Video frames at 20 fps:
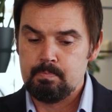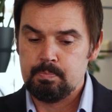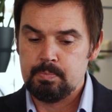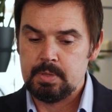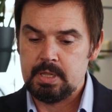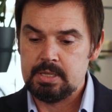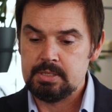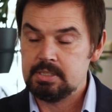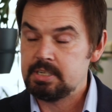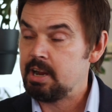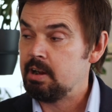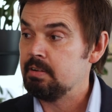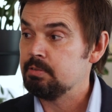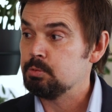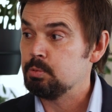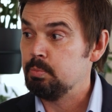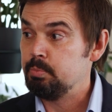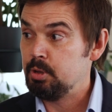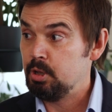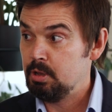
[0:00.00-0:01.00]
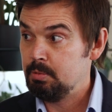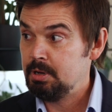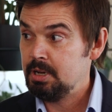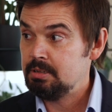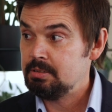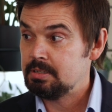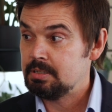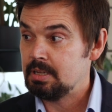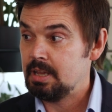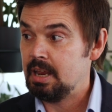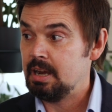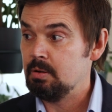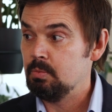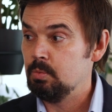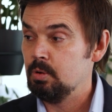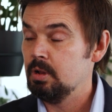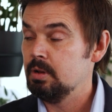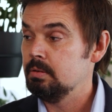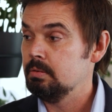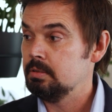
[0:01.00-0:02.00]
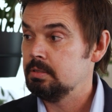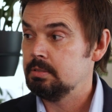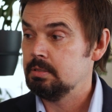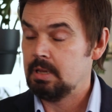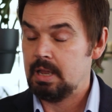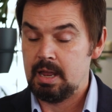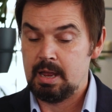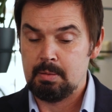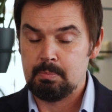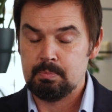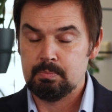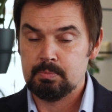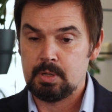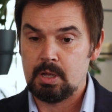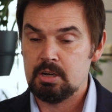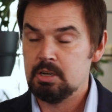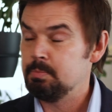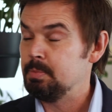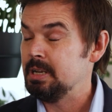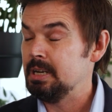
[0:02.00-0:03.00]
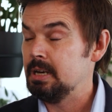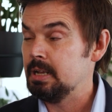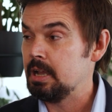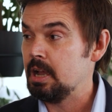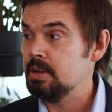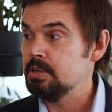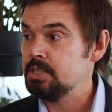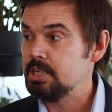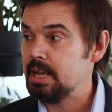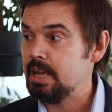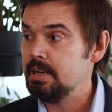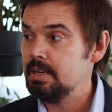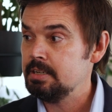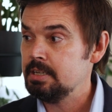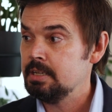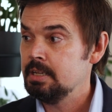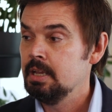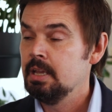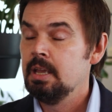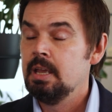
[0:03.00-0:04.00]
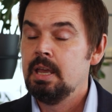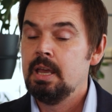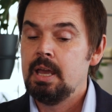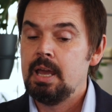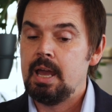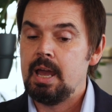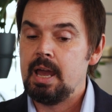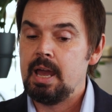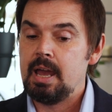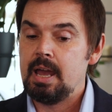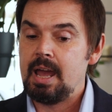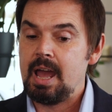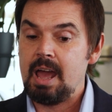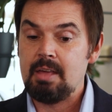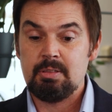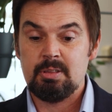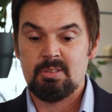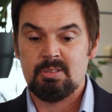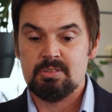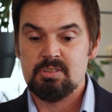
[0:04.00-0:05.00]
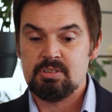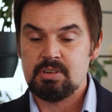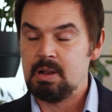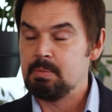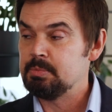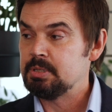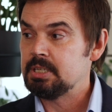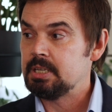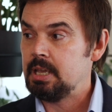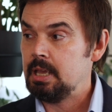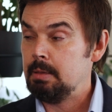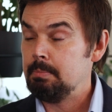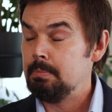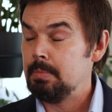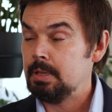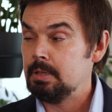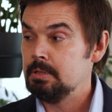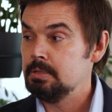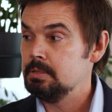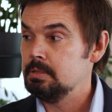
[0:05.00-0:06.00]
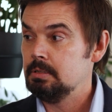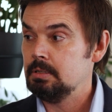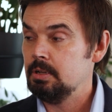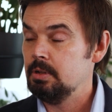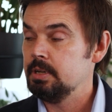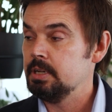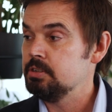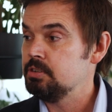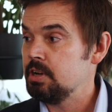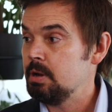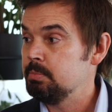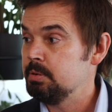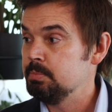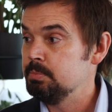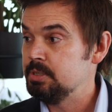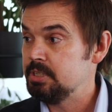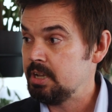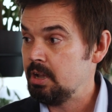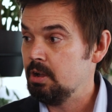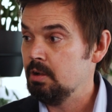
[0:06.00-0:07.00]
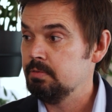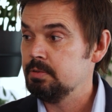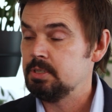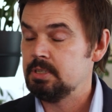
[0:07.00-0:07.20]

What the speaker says: these tariffs were permanent and weren't going to be negotiated. Others in Trump's camp, including Trump himself,